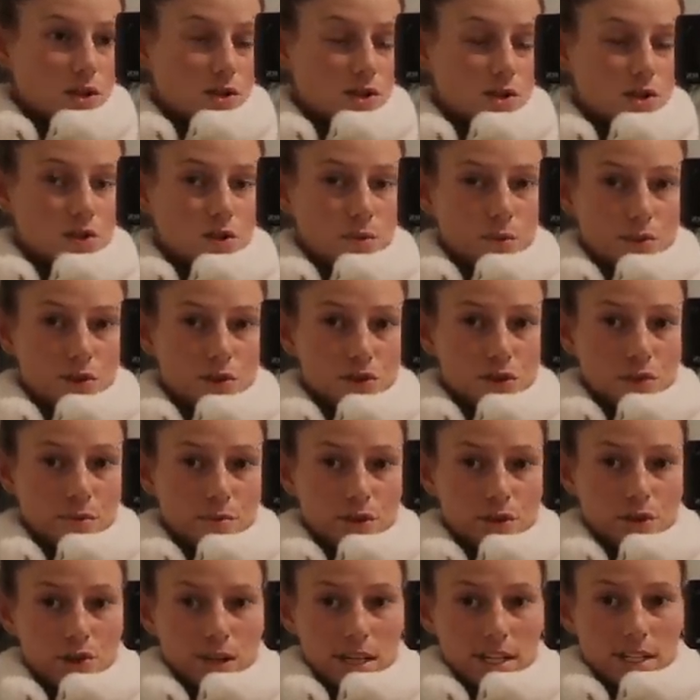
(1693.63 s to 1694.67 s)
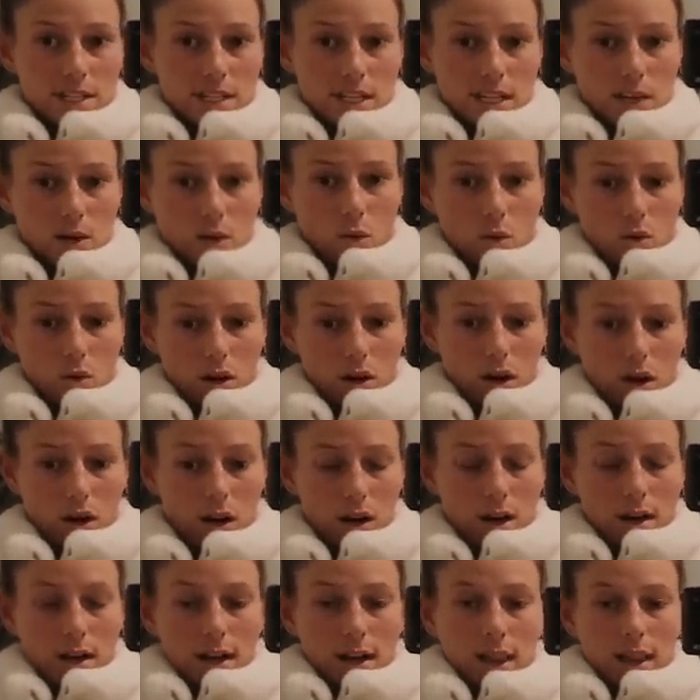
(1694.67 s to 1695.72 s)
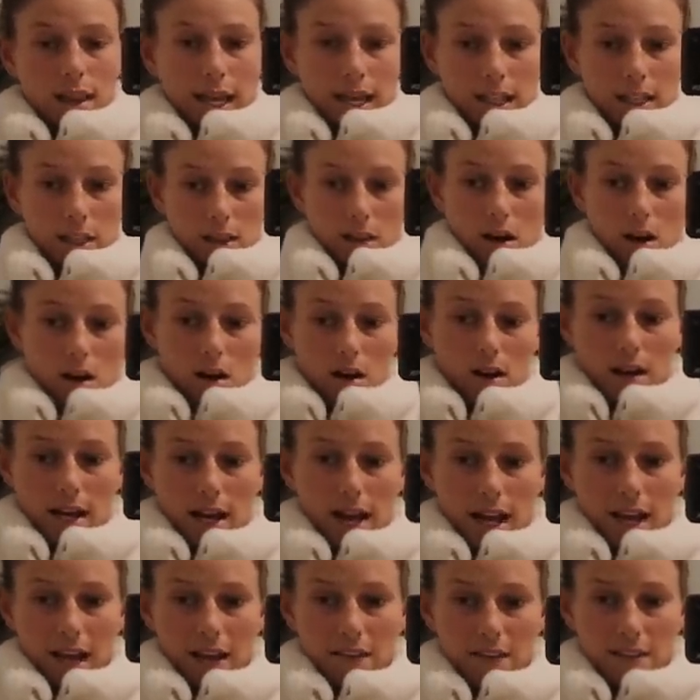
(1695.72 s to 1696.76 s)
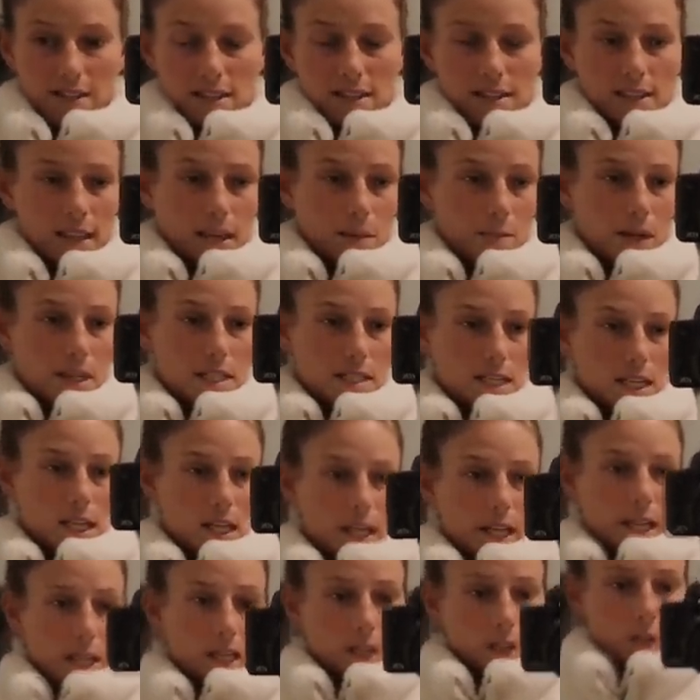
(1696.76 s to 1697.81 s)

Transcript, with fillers: are super, super dressy or like long. And this is like basically like a